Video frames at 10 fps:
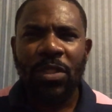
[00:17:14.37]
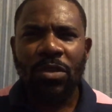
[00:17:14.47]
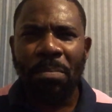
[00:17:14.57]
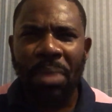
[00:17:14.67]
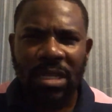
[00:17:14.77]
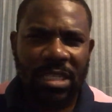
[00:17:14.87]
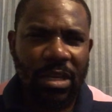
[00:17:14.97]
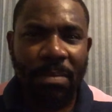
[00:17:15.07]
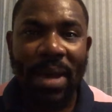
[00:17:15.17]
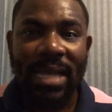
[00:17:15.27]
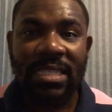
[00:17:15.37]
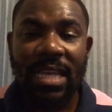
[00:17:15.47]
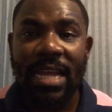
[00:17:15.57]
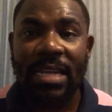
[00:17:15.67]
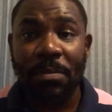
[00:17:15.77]
You're busting your
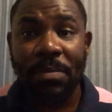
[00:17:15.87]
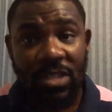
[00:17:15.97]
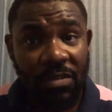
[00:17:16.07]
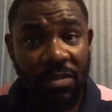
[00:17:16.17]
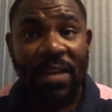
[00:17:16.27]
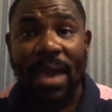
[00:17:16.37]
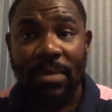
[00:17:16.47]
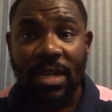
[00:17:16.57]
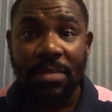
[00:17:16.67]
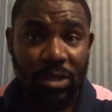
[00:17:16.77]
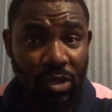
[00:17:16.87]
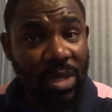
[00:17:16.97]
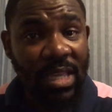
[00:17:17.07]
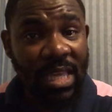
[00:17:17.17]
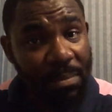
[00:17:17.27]
backside, but because of family, because you want
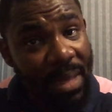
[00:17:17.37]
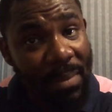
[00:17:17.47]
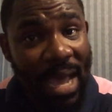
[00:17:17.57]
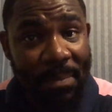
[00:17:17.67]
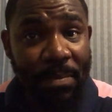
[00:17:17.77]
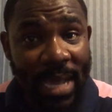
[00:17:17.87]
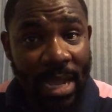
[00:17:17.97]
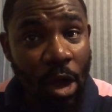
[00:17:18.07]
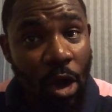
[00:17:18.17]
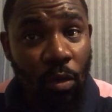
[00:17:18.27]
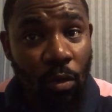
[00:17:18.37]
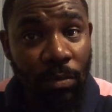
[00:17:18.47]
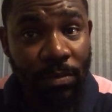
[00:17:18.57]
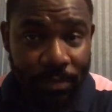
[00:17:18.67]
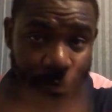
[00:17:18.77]
to keep them happy back home,